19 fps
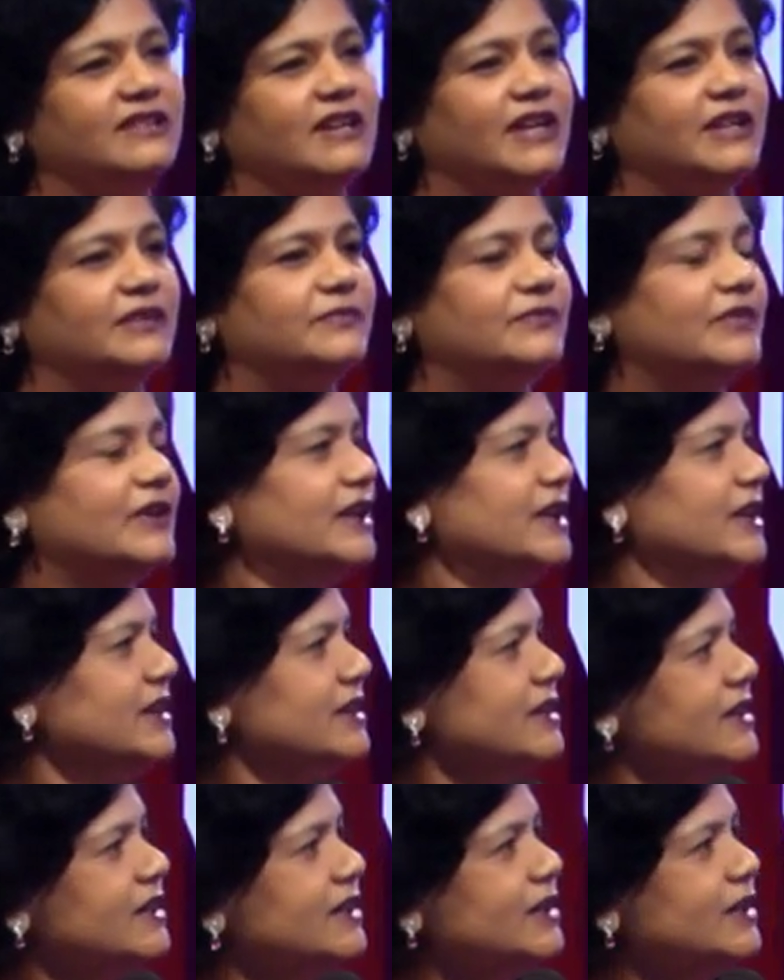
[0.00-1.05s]

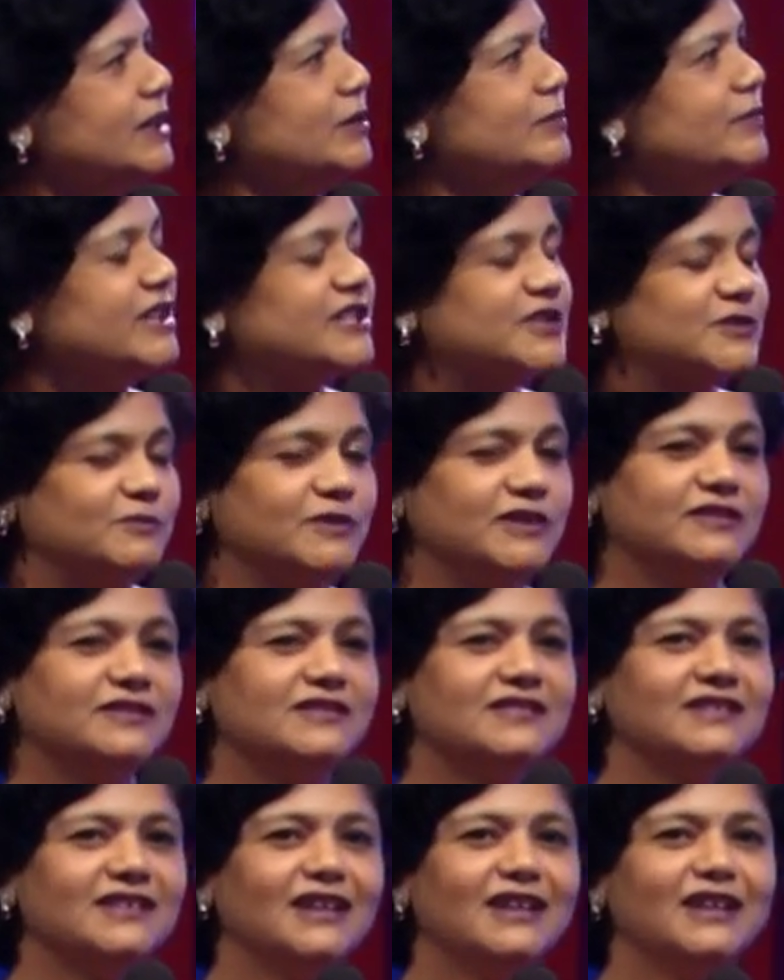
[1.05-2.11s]
gratifying
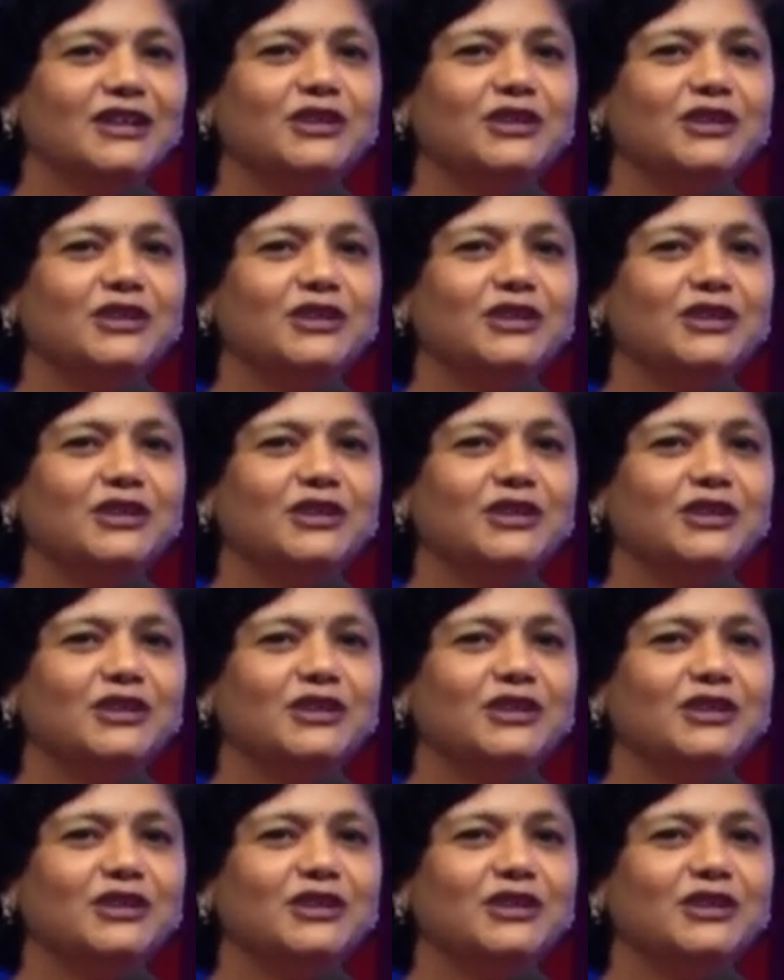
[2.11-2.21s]
experience.